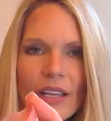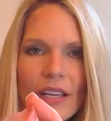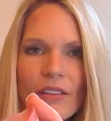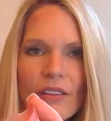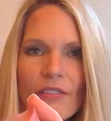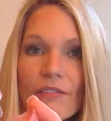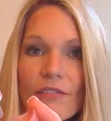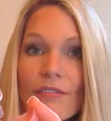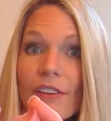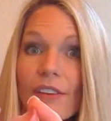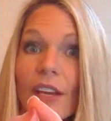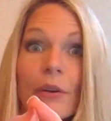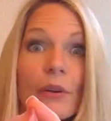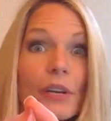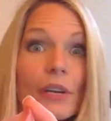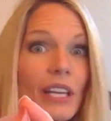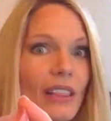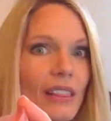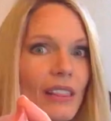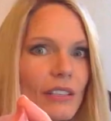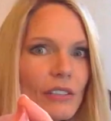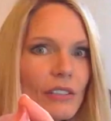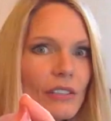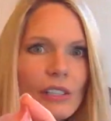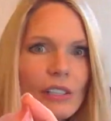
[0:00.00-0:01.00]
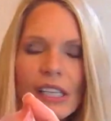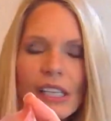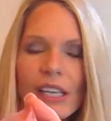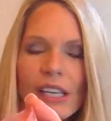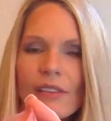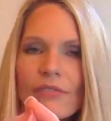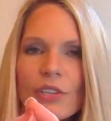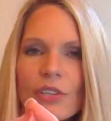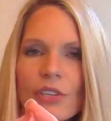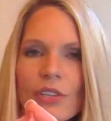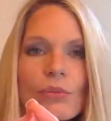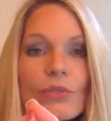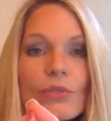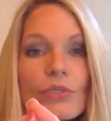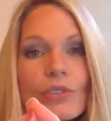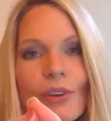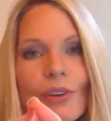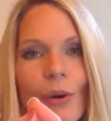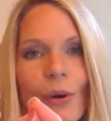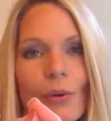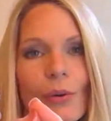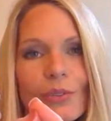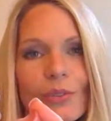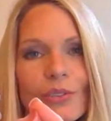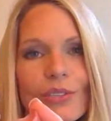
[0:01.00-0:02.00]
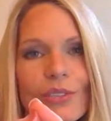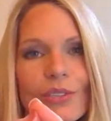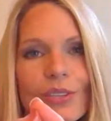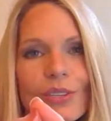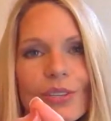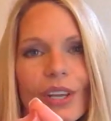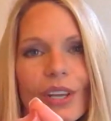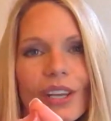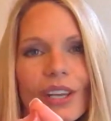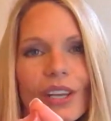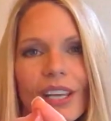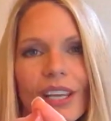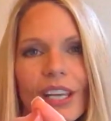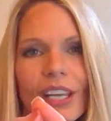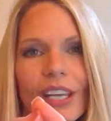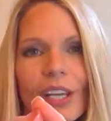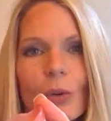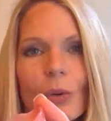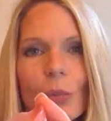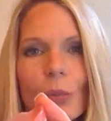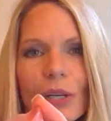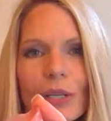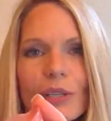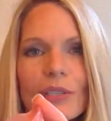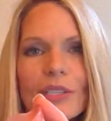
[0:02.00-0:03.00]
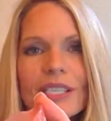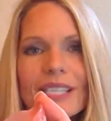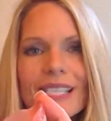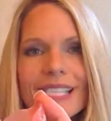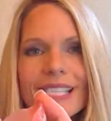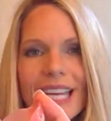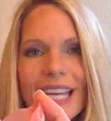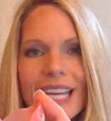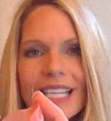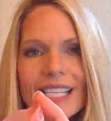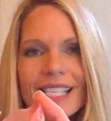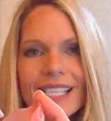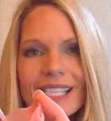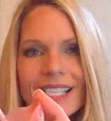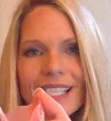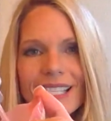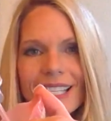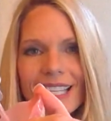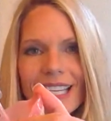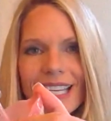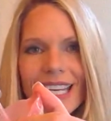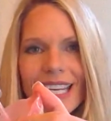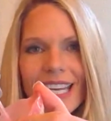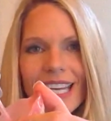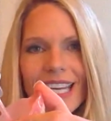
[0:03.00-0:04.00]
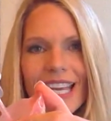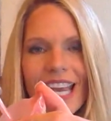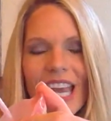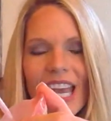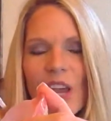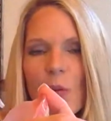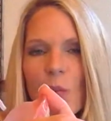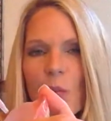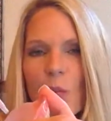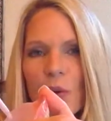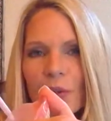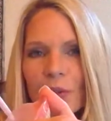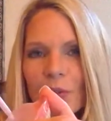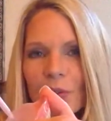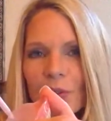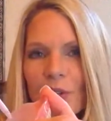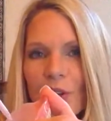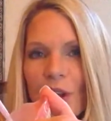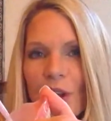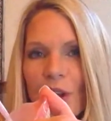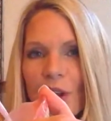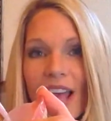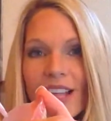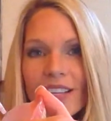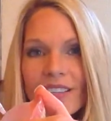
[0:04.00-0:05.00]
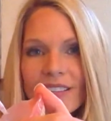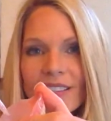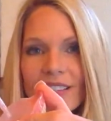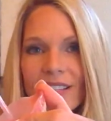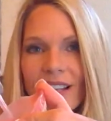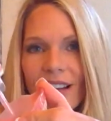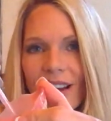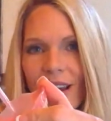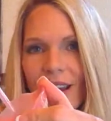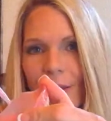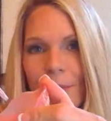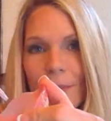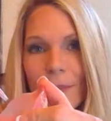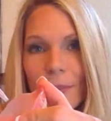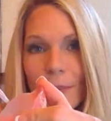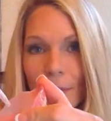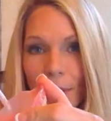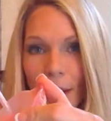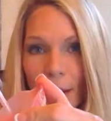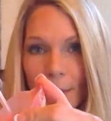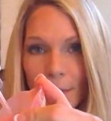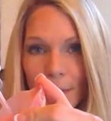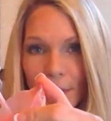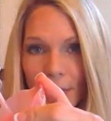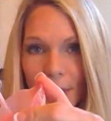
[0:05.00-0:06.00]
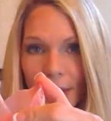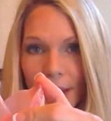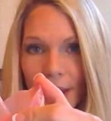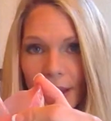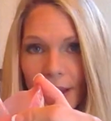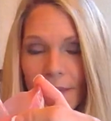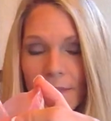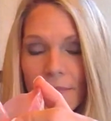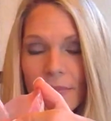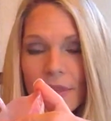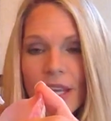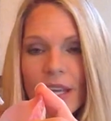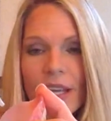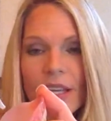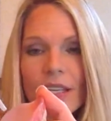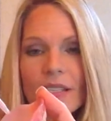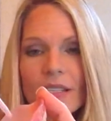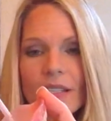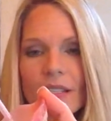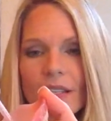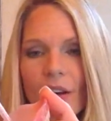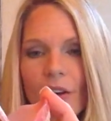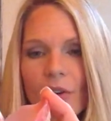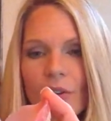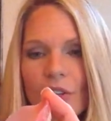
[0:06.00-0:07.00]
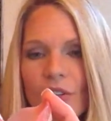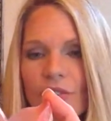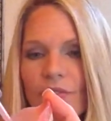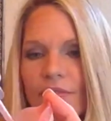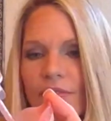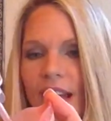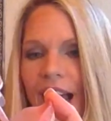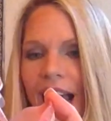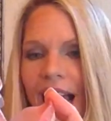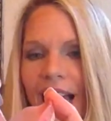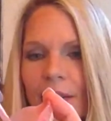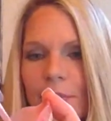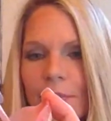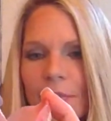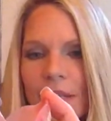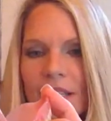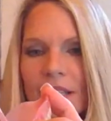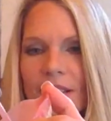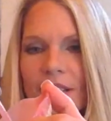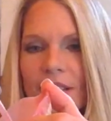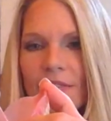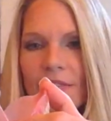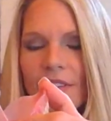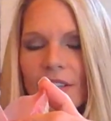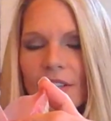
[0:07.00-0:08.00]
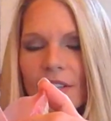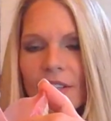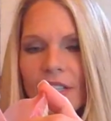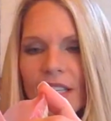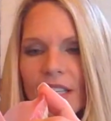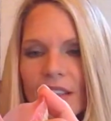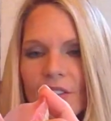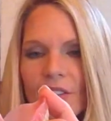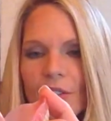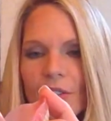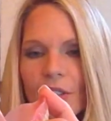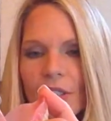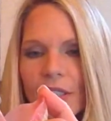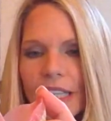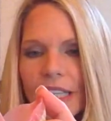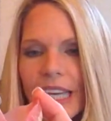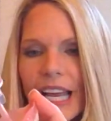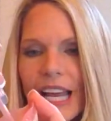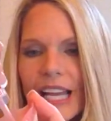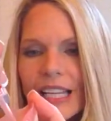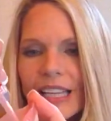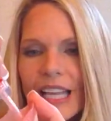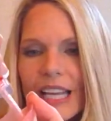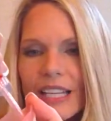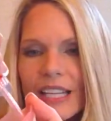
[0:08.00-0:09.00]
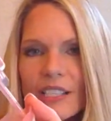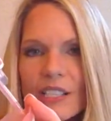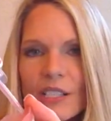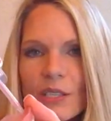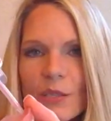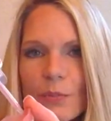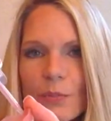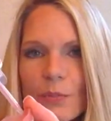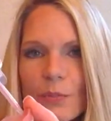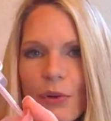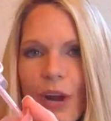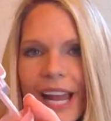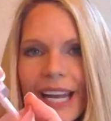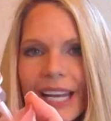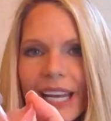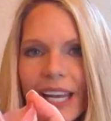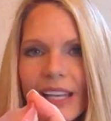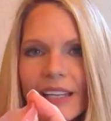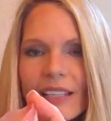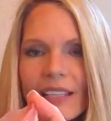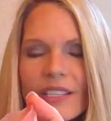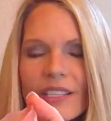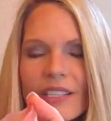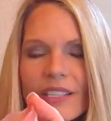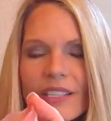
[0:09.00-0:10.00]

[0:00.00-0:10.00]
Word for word: very thoroughly. If you don't, it will stay sticky. It will not set up properly. So you've got to mix it very thoroughly and then spread it